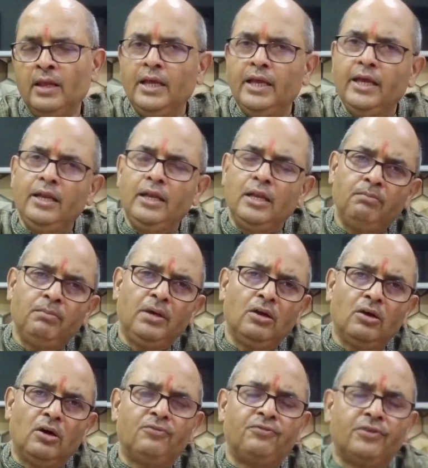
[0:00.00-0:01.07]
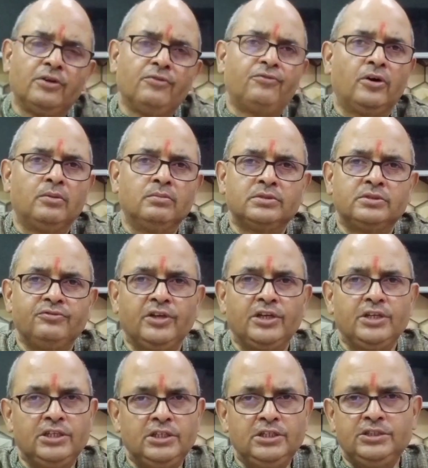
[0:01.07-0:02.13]
A number of reforms were
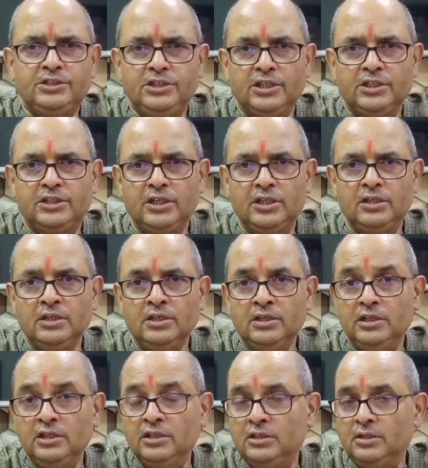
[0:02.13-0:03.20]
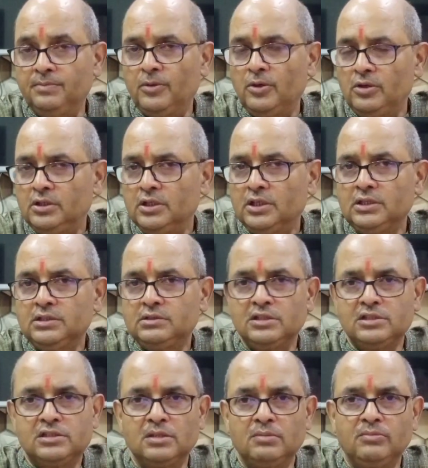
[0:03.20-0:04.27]
initiated in the political
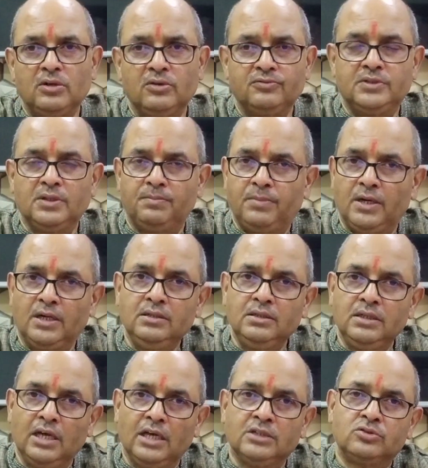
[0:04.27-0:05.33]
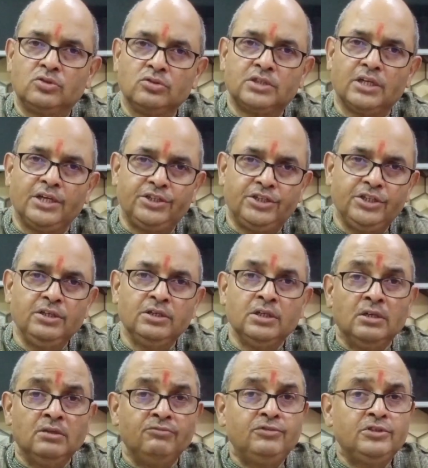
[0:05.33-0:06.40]
system of Japan and society
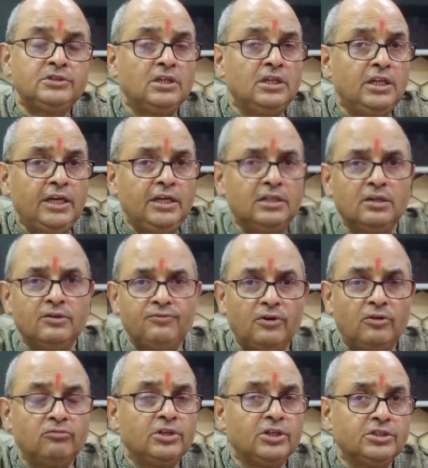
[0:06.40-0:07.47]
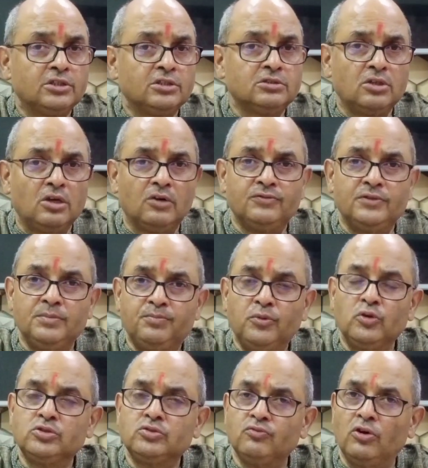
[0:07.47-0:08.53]
which laid the foundations of the
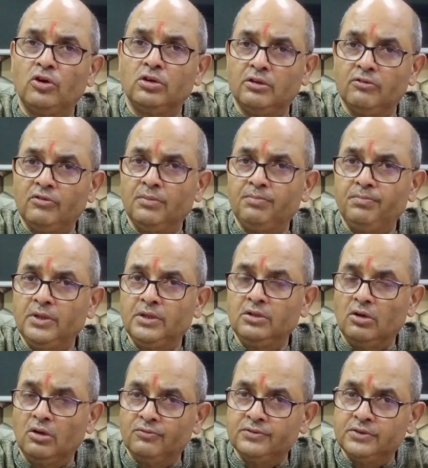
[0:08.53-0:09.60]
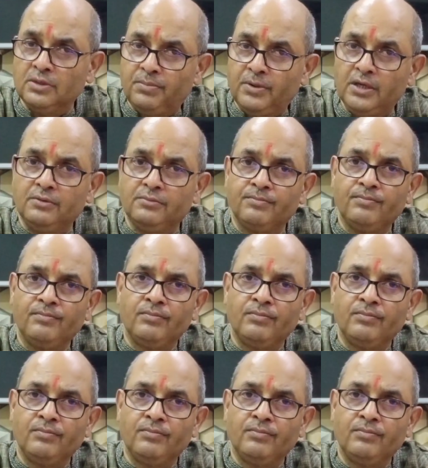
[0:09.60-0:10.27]
post-war development of Japan.